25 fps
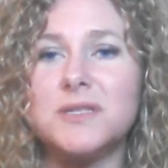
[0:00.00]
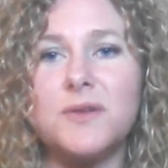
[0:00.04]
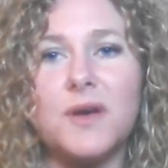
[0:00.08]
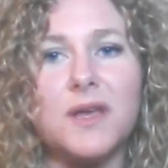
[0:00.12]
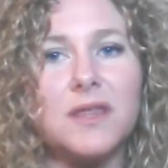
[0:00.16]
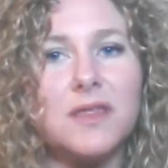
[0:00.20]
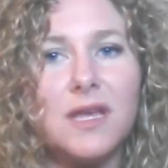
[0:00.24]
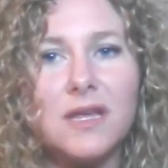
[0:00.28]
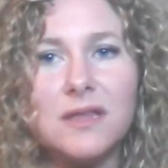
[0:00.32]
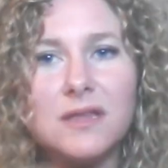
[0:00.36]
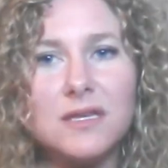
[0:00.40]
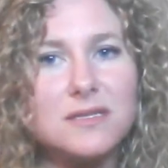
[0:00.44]
So
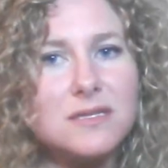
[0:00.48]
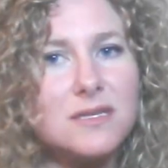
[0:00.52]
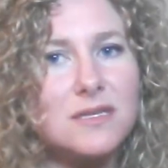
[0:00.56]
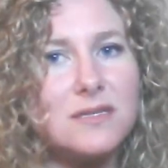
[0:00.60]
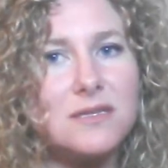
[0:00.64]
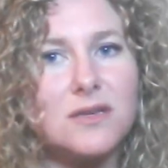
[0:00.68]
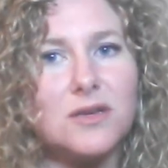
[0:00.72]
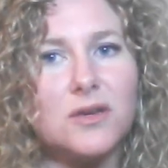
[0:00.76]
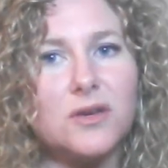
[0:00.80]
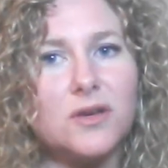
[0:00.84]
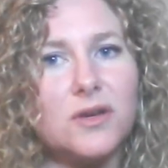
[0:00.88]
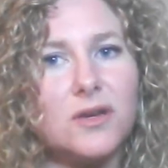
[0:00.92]
I think this
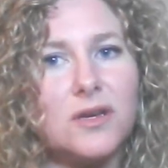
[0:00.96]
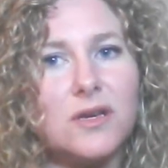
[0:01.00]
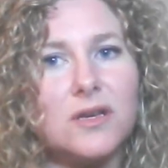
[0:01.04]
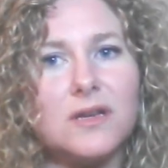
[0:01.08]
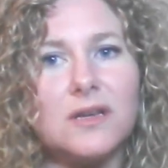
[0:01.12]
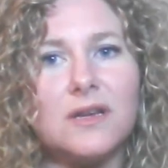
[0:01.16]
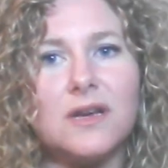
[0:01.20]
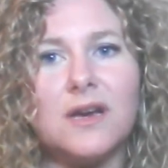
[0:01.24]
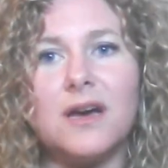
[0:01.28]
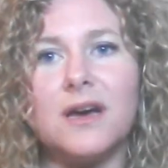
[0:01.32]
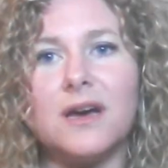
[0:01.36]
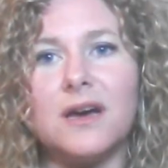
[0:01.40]
is a
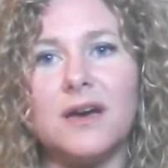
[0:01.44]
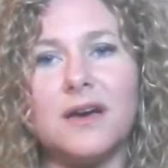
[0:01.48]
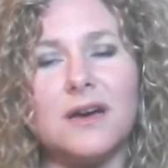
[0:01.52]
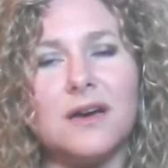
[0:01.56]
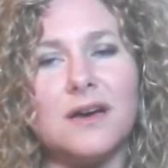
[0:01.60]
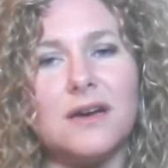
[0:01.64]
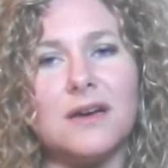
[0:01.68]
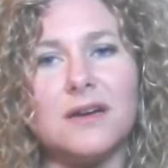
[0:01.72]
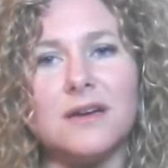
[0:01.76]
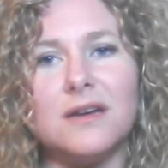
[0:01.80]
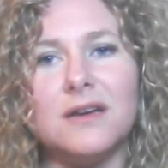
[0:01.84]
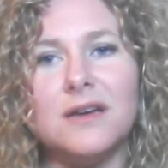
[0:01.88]
good
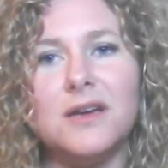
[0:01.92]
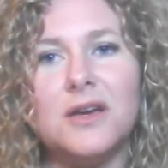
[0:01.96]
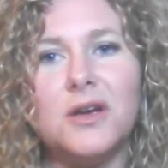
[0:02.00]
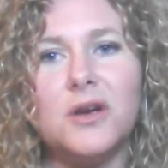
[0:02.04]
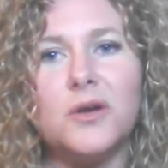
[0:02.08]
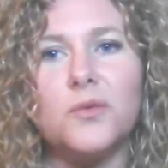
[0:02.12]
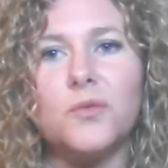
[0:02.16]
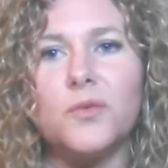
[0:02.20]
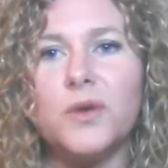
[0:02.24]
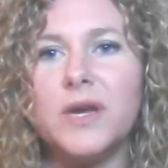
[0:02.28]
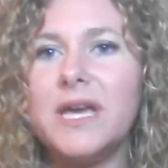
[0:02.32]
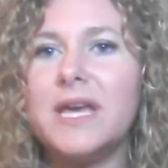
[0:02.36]
uh,
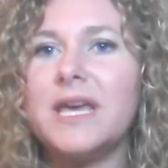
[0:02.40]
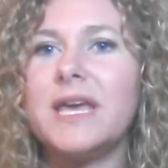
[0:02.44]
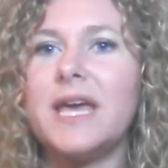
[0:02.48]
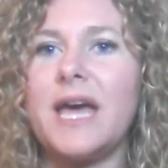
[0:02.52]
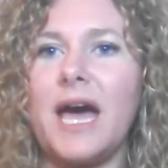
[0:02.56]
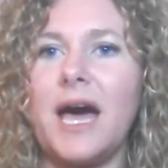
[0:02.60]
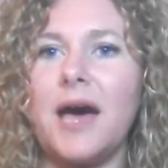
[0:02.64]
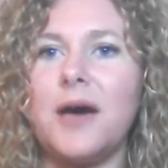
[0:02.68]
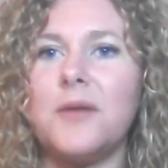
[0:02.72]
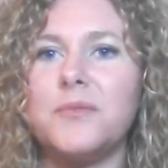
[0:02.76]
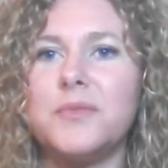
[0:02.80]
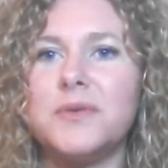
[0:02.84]

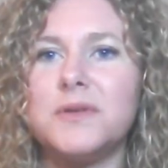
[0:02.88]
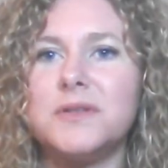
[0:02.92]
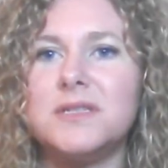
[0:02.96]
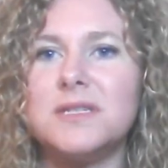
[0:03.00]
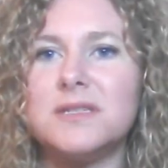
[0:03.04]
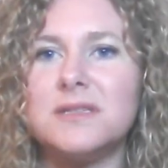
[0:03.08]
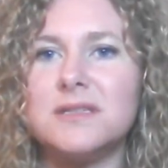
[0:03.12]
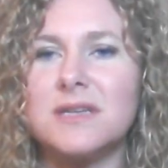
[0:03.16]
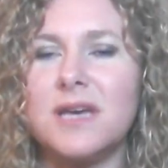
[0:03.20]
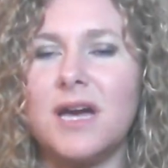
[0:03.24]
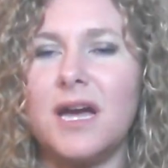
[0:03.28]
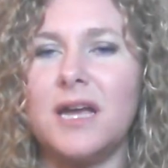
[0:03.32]
recap,
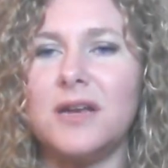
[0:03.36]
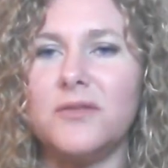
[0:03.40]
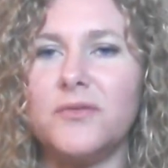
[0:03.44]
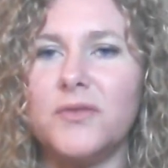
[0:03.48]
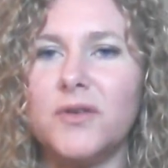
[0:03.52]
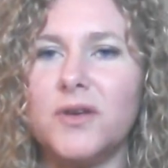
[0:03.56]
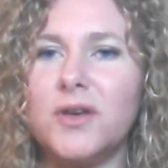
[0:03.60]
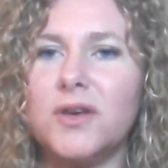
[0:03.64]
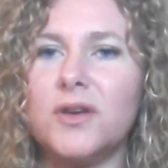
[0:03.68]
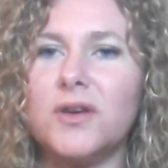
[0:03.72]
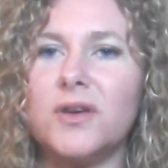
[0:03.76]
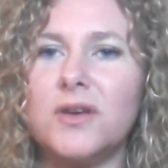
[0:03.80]
just kind of
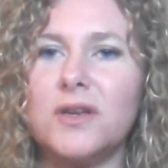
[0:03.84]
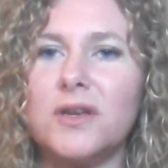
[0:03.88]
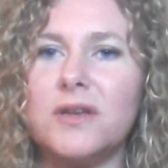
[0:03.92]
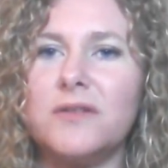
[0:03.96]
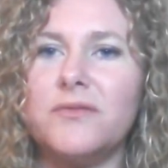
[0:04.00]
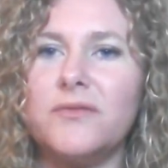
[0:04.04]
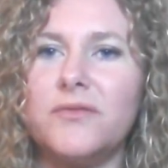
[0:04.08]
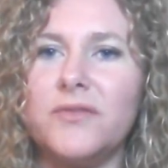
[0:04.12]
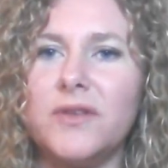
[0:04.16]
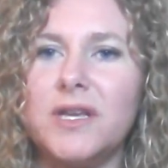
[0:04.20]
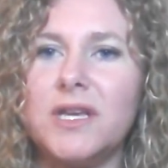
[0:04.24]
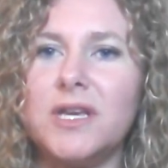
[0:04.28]
a
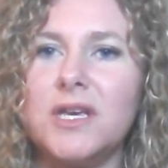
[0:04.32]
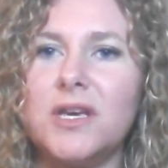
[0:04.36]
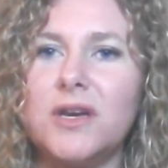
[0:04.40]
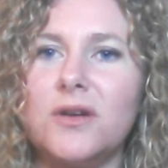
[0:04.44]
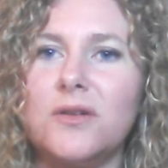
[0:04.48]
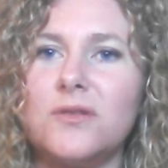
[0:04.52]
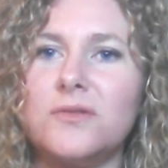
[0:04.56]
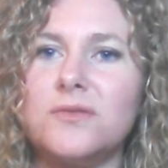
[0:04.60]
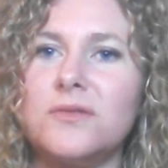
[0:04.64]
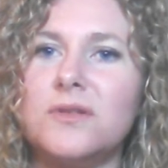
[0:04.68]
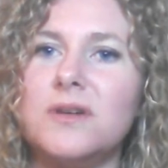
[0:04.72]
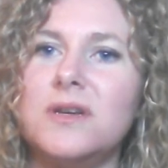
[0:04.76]
good
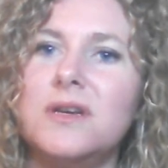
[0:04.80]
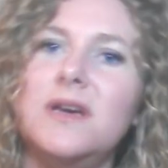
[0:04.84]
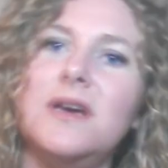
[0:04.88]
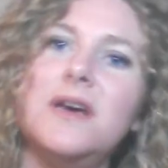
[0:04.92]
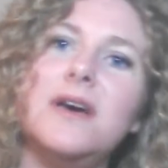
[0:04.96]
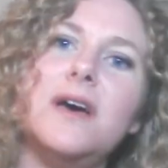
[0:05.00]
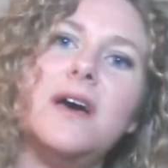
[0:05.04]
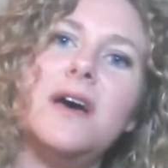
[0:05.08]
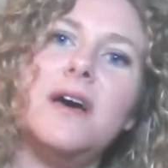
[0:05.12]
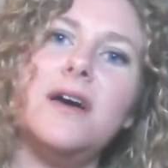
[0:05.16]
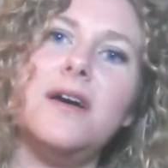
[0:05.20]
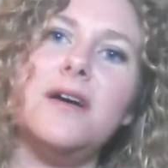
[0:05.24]
video
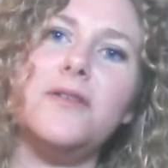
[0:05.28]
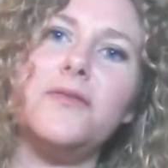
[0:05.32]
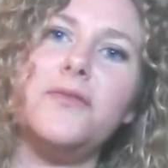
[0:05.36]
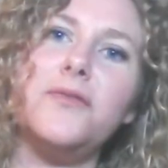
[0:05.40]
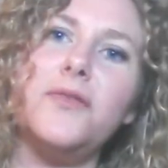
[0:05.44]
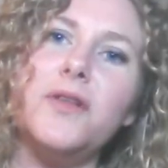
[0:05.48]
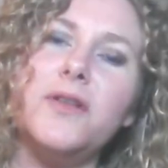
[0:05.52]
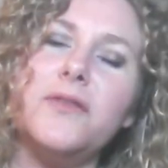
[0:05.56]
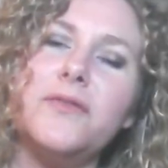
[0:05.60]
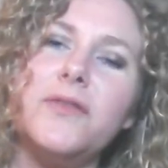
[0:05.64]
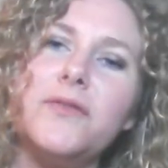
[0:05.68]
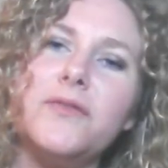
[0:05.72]
uh,
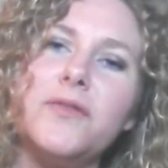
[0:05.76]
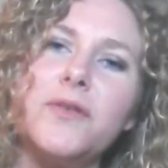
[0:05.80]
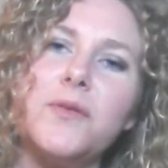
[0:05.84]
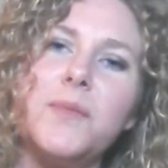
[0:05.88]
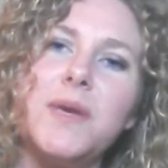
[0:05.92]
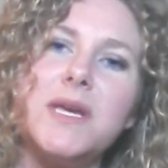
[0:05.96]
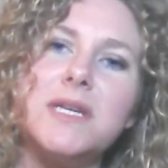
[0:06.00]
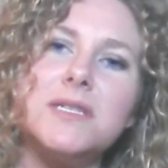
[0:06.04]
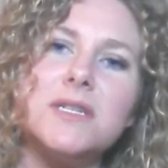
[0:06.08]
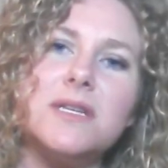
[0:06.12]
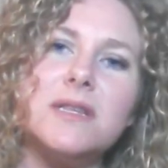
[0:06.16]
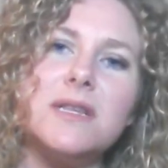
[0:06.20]
full of
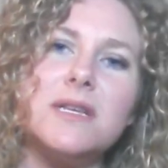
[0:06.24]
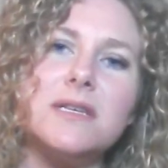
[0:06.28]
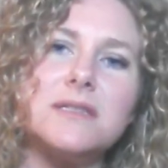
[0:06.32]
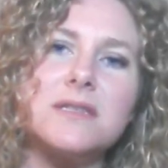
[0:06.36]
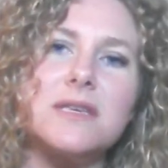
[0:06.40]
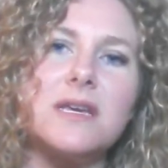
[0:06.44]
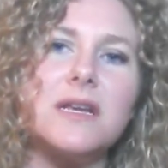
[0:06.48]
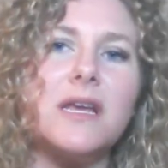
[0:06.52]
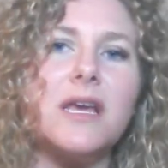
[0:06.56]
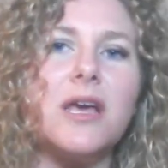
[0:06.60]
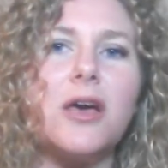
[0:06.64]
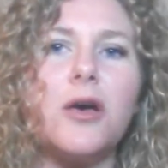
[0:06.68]
information that's
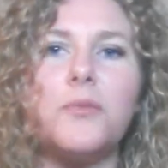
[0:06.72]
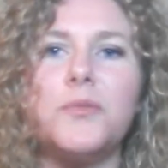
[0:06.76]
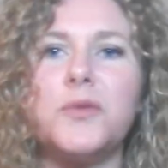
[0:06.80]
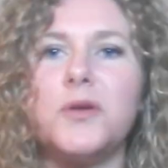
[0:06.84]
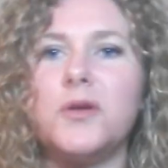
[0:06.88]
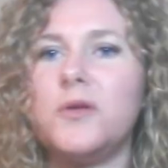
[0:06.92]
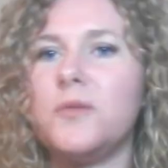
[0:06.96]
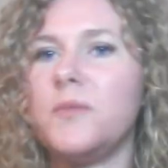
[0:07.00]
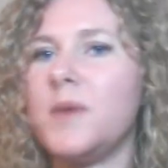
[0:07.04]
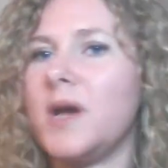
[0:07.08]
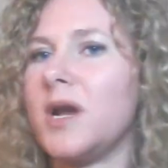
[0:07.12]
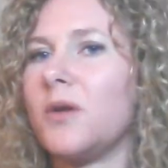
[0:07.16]
going to help
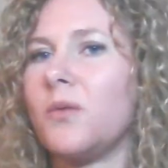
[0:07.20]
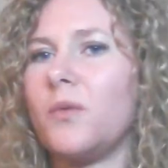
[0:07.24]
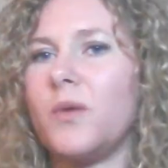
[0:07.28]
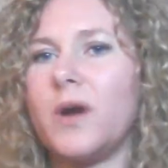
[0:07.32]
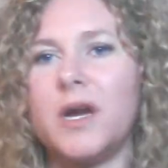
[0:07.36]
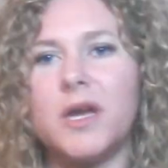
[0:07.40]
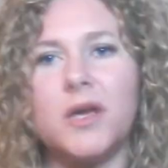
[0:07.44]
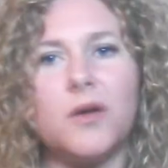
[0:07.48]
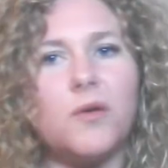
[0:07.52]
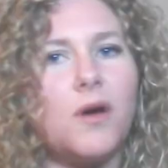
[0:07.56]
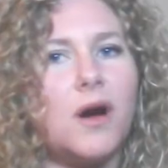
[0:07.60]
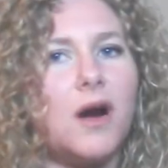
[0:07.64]
you no matter
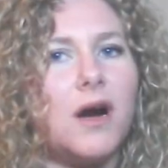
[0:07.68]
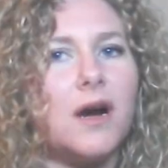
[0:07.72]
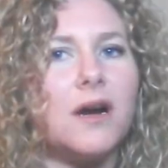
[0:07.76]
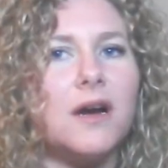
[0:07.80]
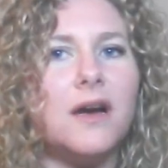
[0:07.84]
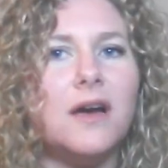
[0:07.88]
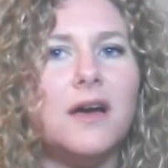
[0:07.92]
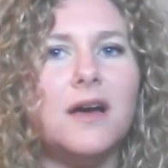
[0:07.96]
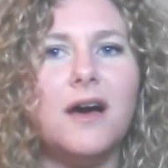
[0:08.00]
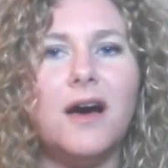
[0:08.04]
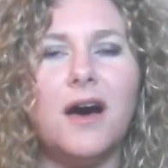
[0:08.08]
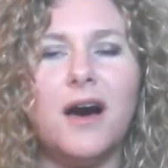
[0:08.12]
where you
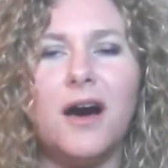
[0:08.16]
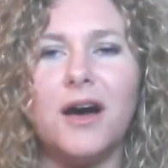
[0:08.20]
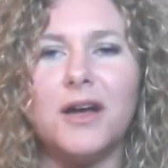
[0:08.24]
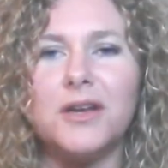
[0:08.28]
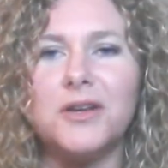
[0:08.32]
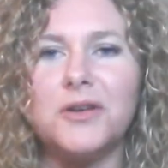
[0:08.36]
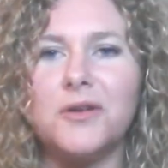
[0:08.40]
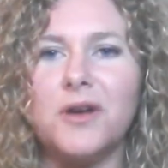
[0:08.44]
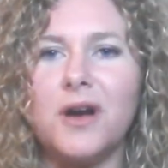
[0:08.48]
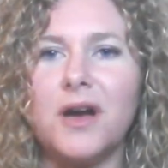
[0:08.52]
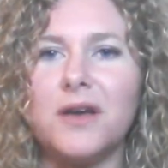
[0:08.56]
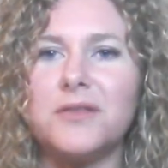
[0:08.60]
are
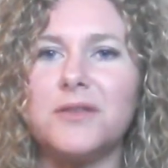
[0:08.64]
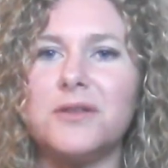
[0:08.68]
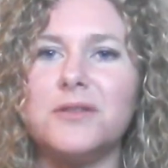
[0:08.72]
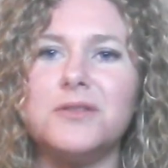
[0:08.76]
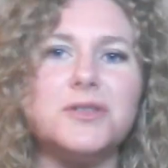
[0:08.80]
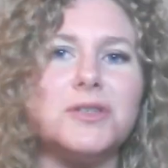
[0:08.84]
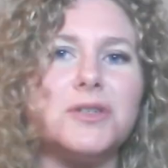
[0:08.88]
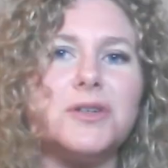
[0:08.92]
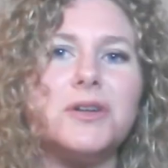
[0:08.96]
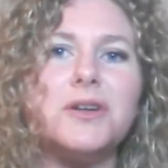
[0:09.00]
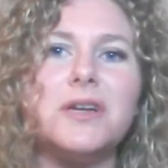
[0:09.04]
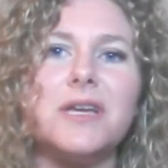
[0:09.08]
on your author
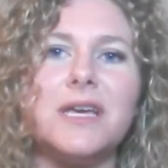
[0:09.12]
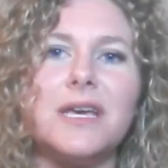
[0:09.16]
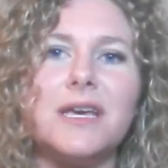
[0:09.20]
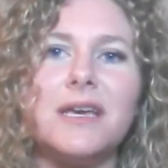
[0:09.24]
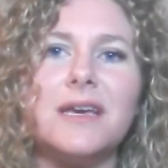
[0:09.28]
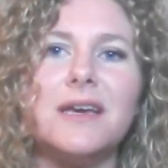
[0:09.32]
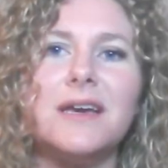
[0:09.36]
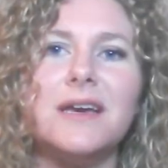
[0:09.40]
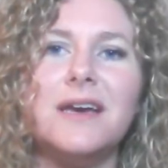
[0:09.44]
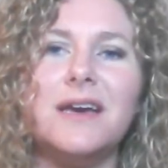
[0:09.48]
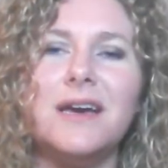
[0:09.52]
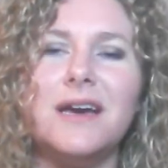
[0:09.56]
journey.